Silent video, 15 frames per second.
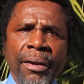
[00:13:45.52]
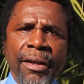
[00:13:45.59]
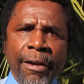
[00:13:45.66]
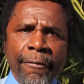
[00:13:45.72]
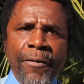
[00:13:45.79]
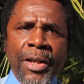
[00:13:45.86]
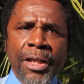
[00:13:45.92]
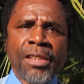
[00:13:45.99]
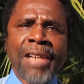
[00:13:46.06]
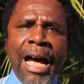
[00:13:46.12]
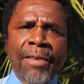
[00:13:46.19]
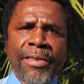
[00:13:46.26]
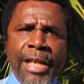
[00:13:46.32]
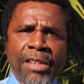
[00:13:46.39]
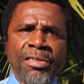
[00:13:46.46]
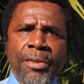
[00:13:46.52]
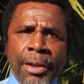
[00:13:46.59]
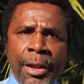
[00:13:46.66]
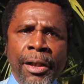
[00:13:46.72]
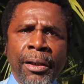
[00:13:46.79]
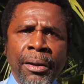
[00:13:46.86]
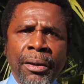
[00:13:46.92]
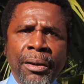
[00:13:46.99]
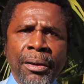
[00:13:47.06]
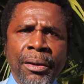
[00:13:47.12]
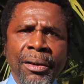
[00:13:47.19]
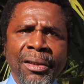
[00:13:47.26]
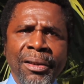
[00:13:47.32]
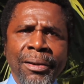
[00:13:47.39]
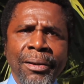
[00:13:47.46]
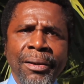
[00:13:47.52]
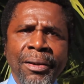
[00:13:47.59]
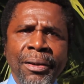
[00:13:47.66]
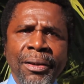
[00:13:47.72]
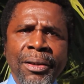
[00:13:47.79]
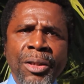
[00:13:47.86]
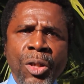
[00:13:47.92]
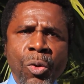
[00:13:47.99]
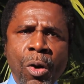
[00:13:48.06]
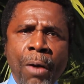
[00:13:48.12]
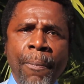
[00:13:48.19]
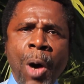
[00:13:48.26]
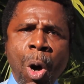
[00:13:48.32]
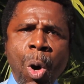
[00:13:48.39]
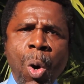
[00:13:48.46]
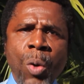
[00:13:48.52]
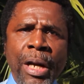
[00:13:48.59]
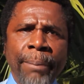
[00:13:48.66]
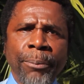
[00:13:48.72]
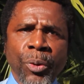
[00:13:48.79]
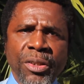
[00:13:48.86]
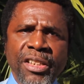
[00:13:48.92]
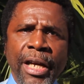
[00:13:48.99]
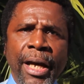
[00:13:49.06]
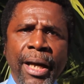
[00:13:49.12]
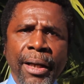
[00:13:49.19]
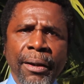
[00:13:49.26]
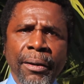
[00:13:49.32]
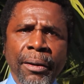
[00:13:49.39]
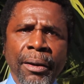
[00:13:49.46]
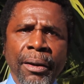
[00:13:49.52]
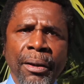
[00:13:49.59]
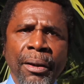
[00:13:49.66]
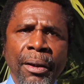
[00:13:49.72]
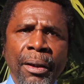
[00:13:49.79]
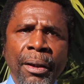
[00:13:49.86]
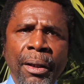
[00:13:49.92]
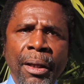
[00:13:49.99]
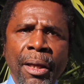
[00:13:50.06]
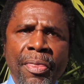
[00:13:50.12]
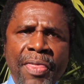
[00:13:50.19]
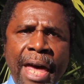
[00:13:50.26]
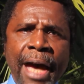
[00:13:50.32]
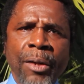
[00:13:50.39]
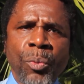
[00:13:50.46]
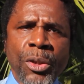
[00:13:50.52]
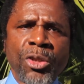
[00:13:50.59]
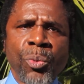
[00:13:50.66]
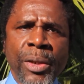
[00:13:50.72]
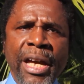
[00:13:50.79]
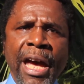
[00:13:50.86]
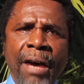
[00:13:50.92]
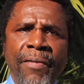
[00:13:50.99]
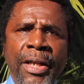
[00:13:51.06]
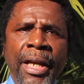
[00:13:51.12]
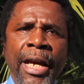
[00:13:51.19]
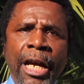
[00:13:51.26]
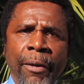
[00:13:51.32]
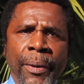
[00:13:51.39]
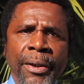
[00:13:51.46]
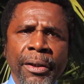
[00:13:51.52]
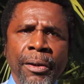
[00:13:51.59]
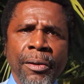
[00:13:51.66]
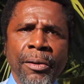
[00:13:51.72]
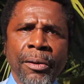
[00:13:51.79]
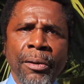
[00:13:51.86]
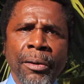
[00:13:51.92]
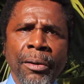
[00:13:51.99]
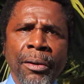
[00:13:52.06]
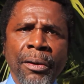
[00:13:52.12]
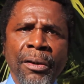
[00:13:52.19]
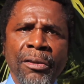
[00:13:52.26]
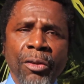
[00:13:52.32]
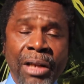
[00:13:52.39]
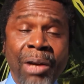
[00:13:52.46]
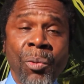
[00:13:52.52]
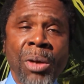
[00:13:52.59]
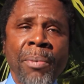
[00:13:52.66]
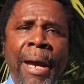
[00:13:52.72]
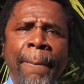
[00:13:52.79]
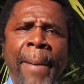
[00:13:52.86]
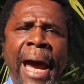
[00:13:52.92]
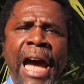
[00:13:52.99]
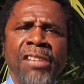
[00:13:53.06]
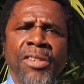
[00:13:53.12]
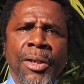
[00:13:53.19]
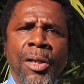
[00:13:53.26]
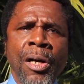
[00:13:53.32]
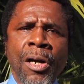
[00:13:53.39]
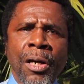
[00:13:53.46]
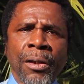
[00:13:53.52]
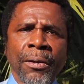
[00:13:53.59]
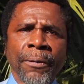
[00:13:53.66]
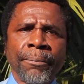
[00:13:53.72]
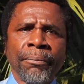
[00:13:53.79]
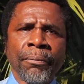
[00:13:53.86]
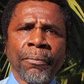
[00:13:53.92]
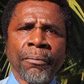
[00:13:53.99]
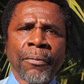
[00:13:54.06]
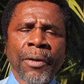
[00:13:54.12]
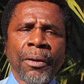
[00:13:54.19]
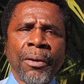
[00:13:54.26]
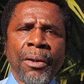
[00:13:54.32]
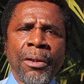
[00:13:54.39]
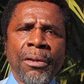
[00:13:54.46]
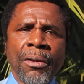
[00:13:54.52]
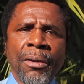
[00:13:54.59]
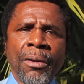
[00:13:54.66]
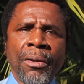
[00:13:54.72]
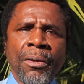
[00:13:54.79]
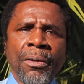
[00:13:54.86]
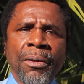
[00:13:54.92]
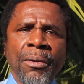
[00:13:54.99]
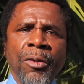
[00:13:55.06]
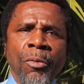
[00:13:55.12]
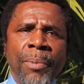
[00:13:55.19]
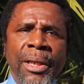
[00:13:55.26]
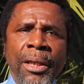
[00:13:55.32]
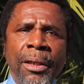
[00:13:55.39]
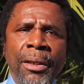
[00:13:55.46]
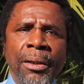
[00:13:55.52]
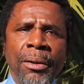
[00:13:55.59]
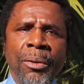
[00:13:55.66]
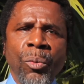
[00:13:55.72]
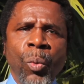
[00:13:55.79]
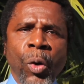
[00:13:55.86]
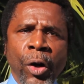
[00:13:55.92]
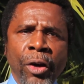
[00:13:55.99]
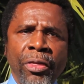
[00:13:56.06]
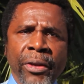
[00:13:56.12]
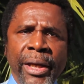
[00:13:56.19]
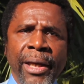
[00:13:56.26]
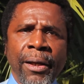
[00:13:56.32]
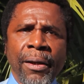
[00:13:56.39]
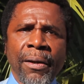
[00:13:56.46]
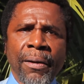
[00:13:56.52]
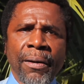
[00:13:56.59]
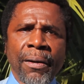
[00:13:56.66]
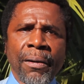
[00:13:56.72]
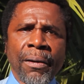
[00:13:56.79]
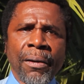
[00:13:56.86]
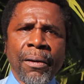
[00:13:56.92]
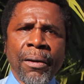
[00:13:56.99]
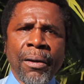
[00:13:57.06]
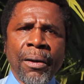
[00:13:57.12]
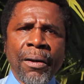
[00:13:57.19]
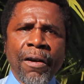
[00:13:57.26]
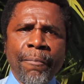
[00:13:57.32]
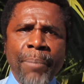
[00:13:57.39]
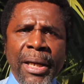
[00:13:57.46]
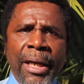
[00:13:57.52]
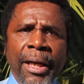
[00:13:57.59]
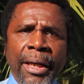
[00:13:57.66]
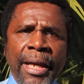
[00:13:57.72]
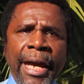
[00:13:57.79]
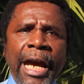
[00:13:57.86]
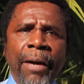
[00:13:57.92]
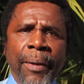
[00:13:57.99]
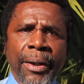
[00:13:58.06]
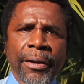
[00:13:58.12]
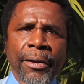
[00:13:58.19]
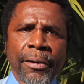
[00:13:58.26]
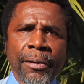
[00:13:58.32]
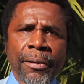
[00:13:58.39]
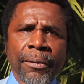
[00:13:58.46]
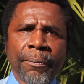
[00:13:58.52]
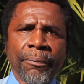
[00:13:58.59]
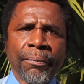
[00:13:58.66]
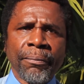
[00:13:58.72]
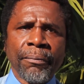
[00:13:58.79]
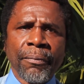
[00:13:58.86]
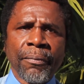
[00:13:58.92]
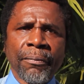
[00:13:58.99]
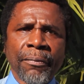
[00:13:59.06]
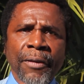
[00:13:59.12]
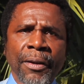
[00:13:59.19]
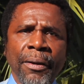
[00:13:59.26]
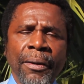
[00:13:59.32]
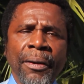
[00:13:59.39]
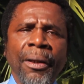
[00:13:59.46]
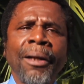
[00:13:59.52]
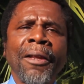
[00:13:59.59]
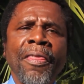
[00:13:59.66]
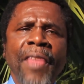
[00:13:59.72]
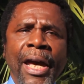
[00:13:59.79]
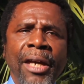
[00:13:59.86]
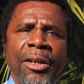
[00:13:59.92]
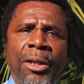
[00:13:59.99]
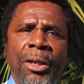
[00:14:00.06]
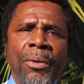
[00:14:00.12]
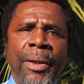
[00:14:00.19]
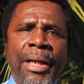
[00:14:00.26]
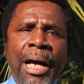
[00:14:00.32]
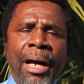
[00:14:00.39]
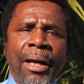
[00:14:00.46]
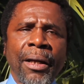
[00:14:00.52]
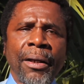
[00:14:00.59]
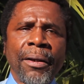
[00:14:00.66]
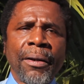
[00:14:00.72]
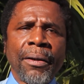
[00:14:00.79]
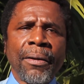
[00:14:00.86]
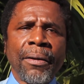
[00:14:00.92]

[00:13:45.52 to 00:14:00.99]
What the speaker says: if it is our destiny, to uphold and protect that which we have inherited, so that we may pass it on to be worthy of being inherited. Thank you, and I